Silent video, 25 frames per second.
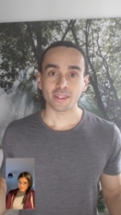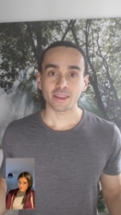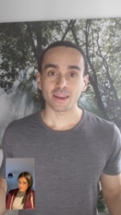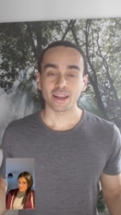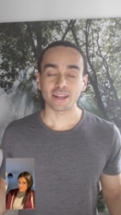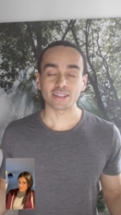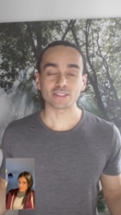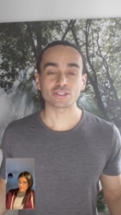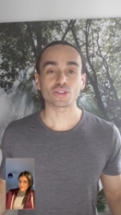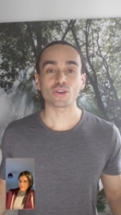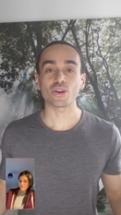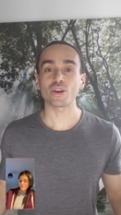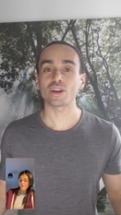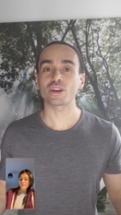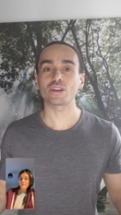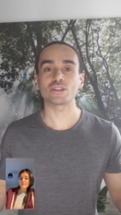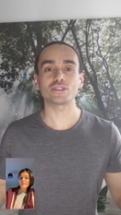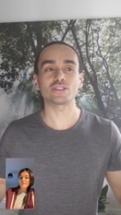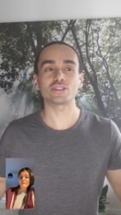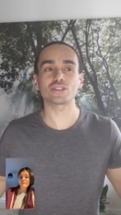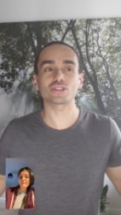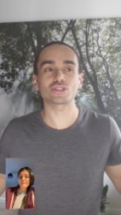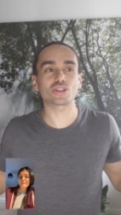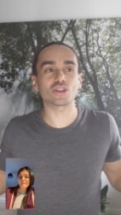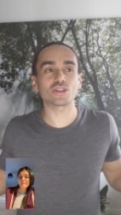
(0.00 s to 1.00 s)
And so
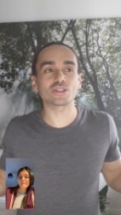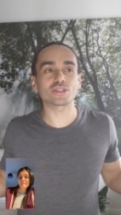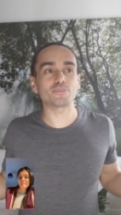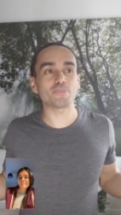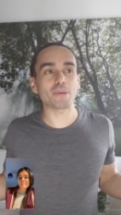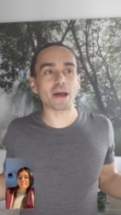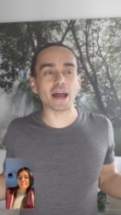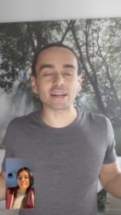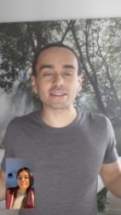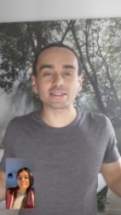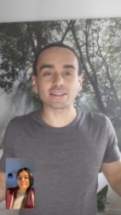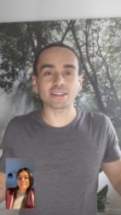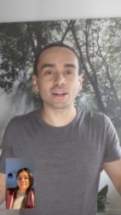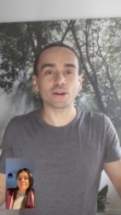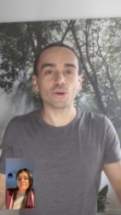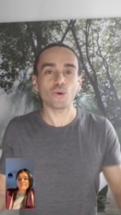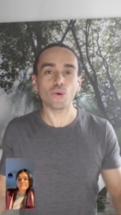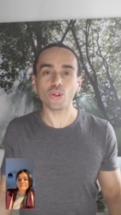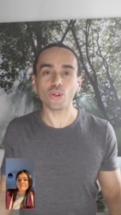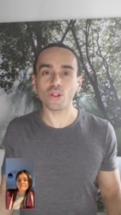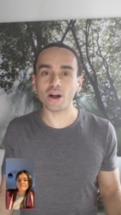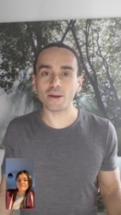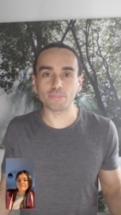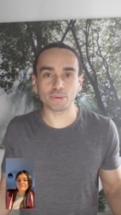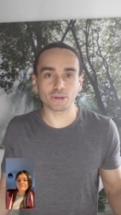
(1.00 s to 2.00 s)
it just goes back to that
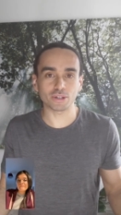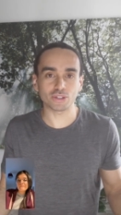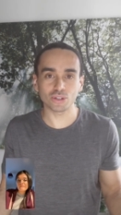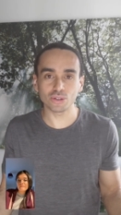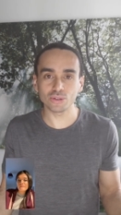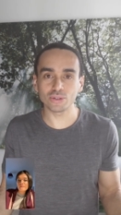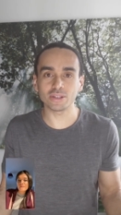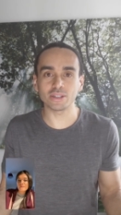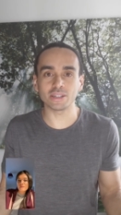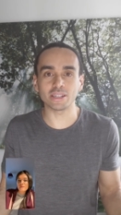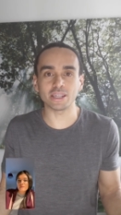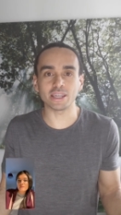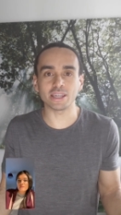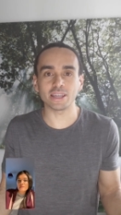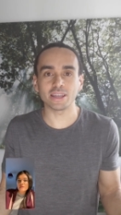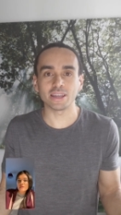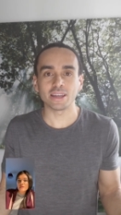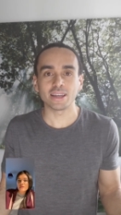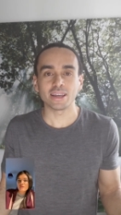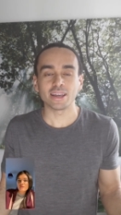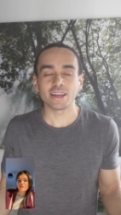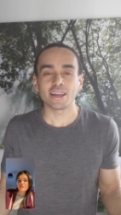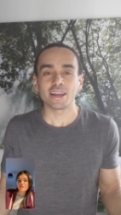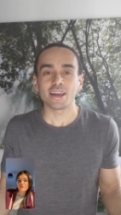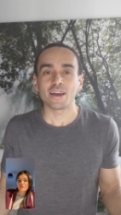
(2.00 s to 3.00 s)
whole opportunity.
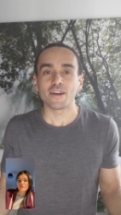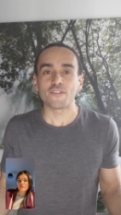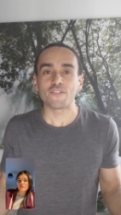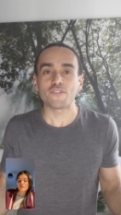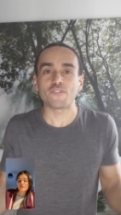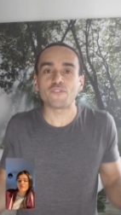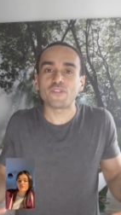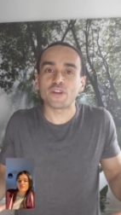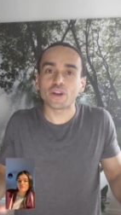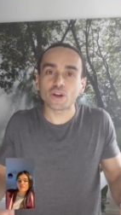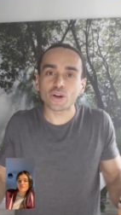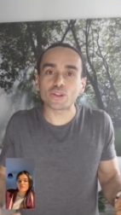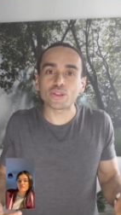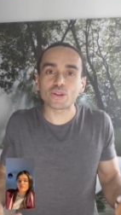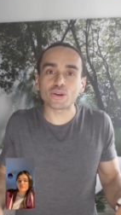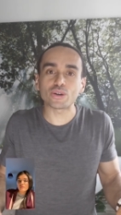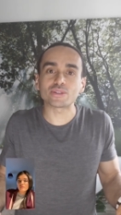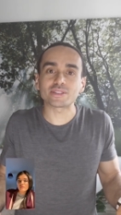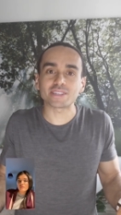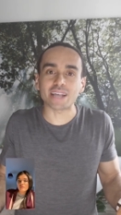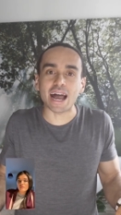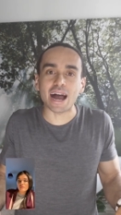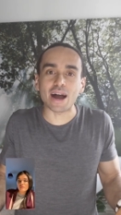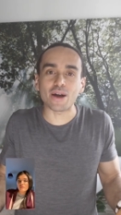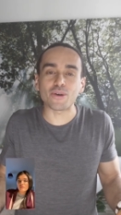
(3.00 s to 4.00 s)
Fill
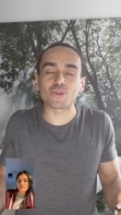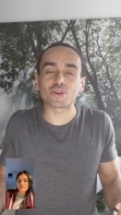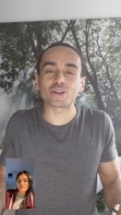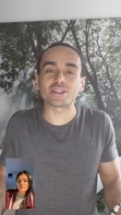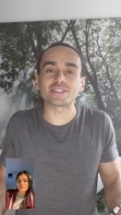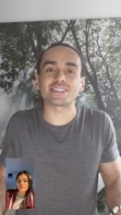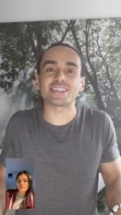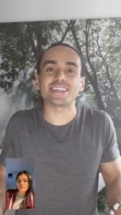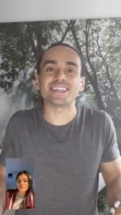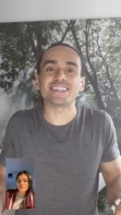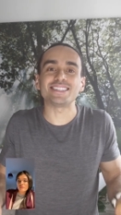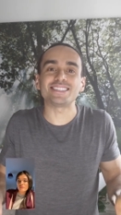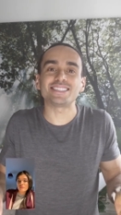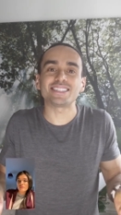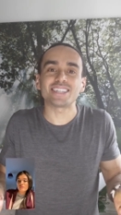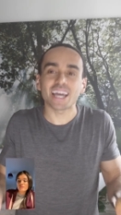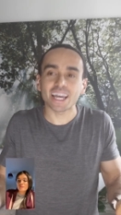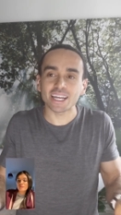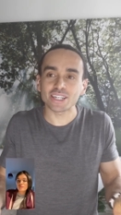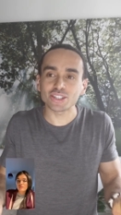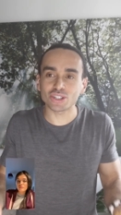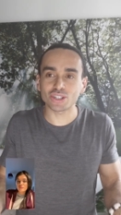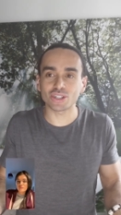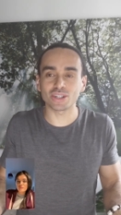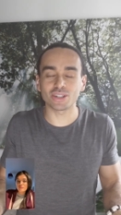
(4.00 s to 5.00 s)
those hours
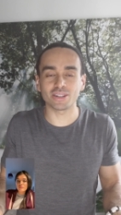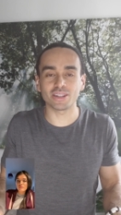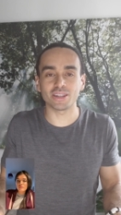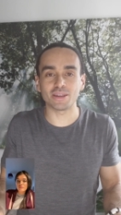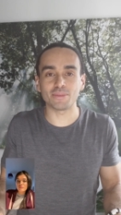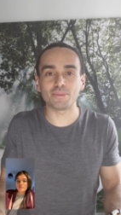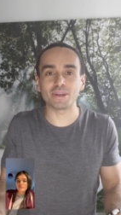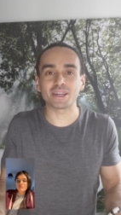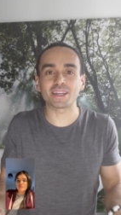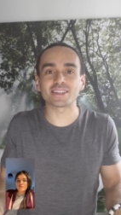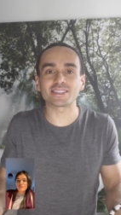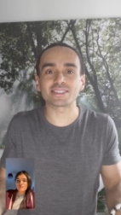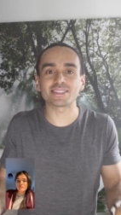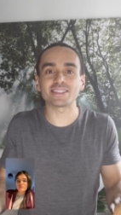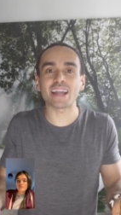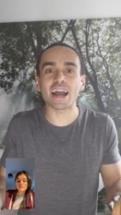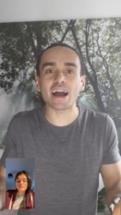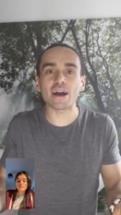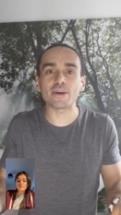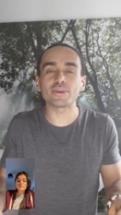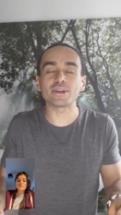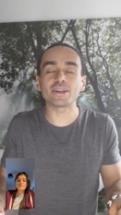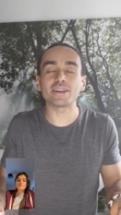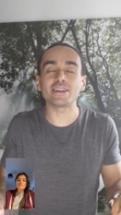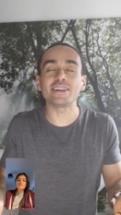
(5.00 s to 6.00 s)
intentionally, because
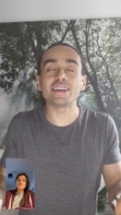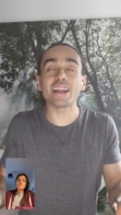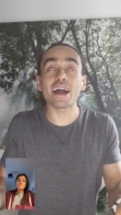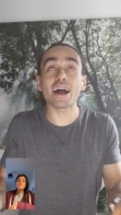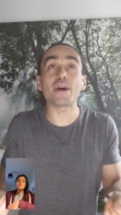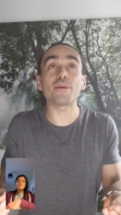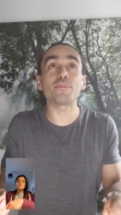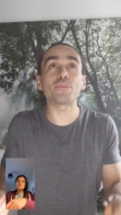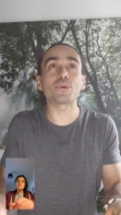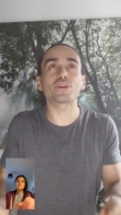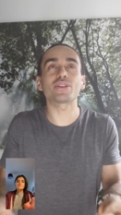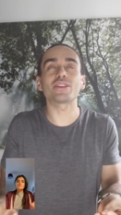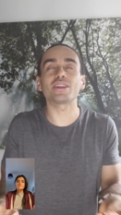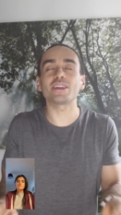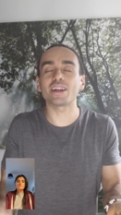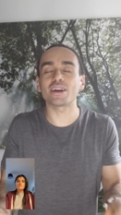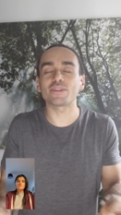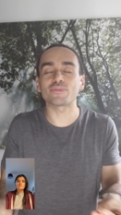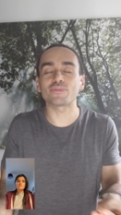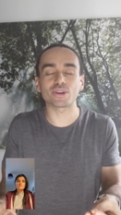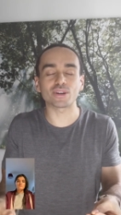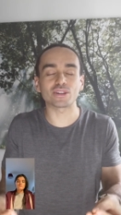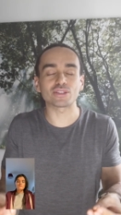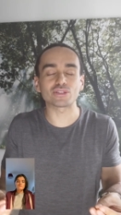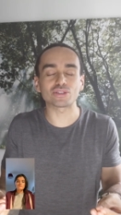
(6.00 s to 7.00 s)
now more than
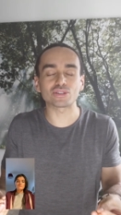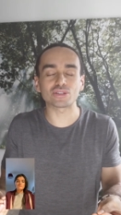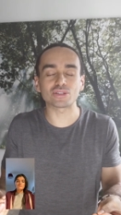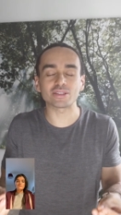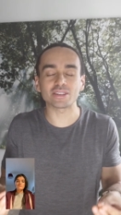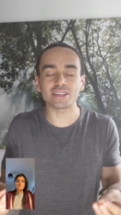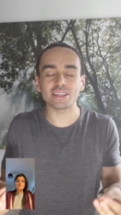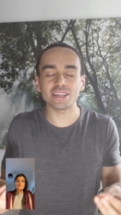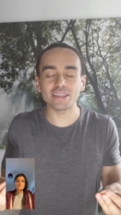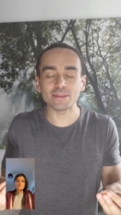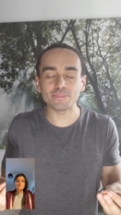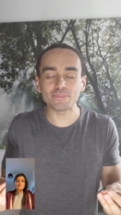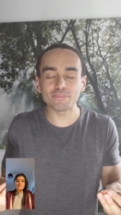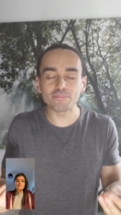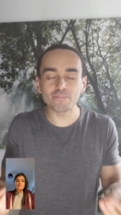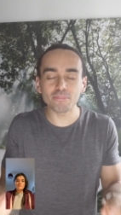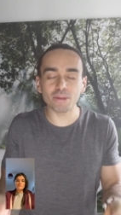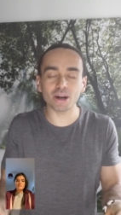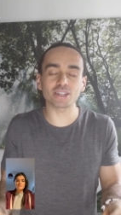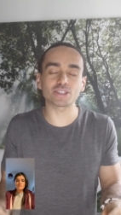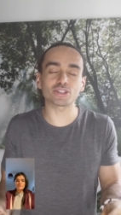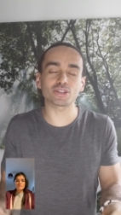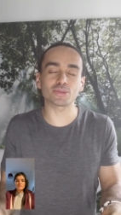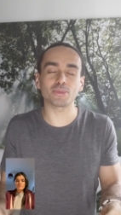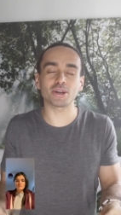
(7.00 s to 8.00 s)
ever, it's
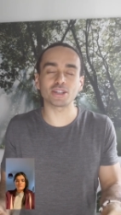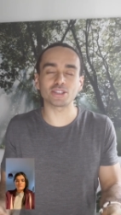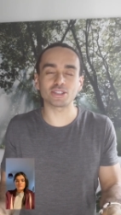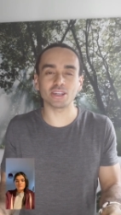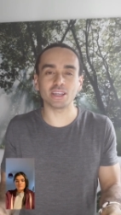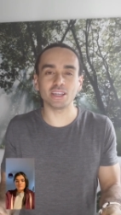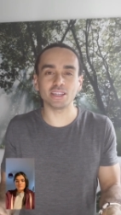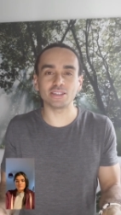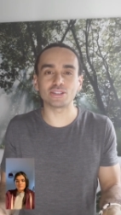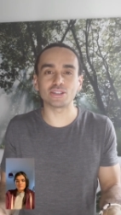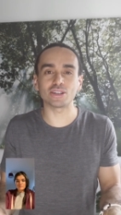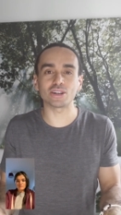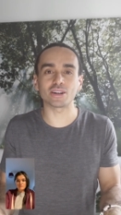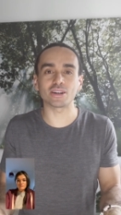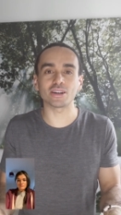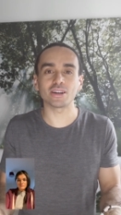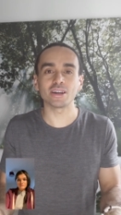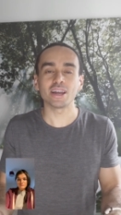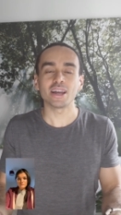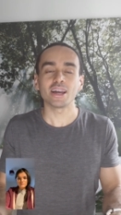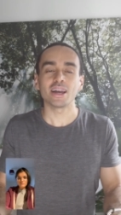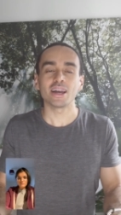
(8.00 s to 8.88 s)
much, much easier